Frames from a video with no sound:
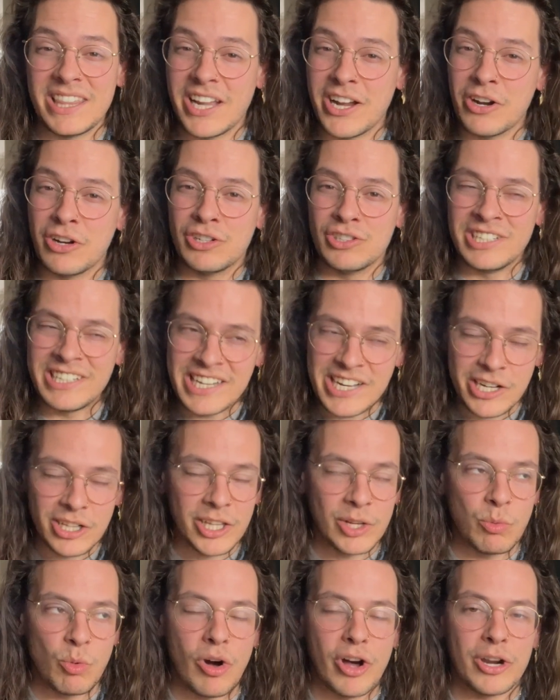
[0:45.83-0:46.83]
They're
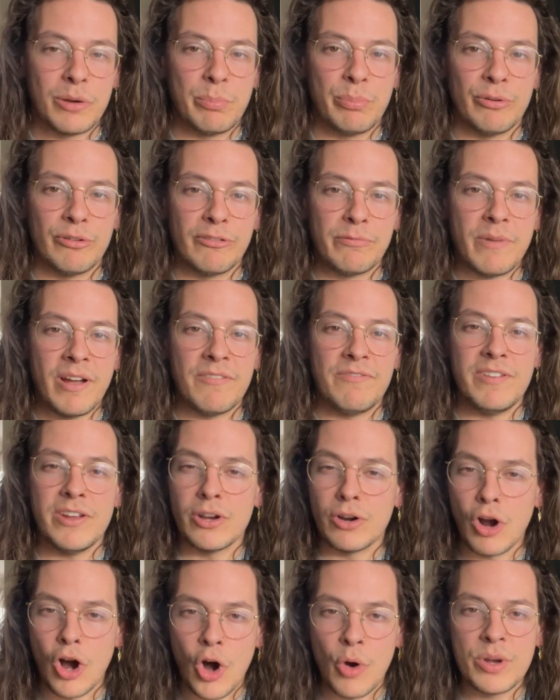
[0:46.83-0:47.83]
nearly waterproof. My feet
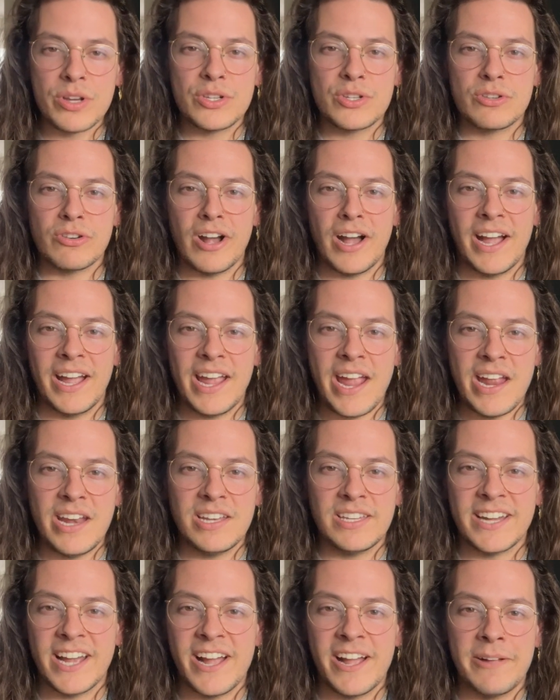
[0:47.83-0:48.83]
are always dry
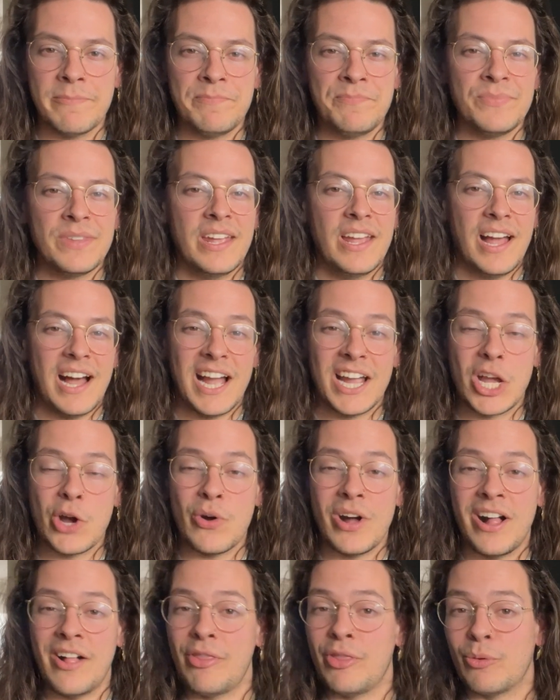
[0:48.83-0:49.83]
anytime I go
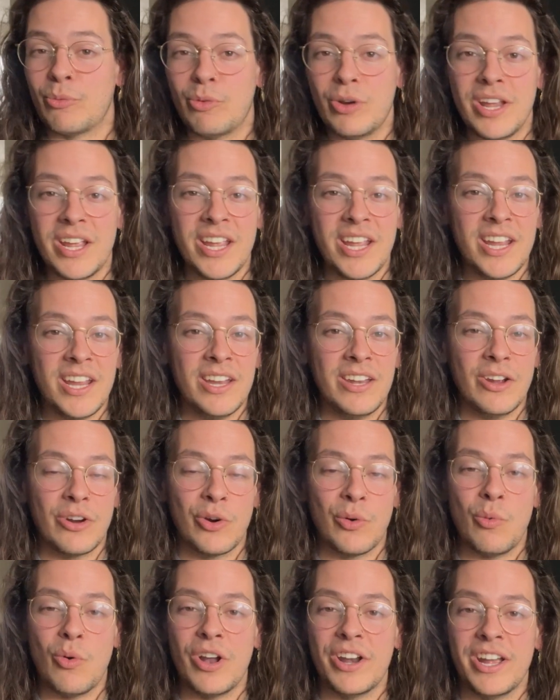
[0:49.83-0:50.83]
out in the rain
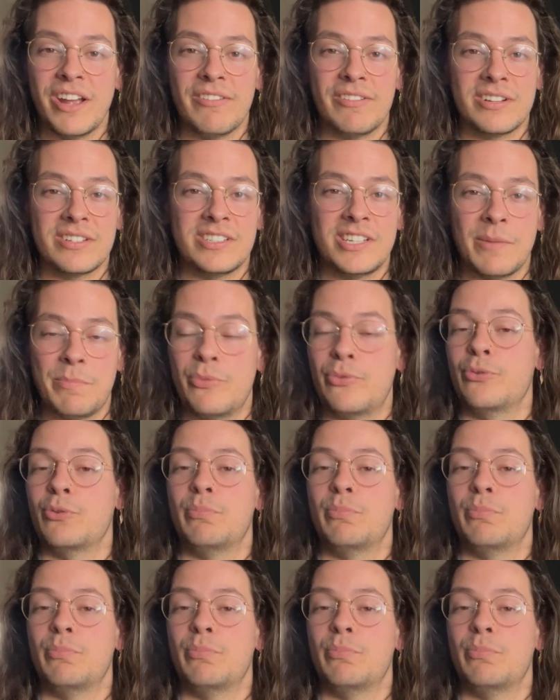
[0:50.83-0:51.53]
or whatever, stepping through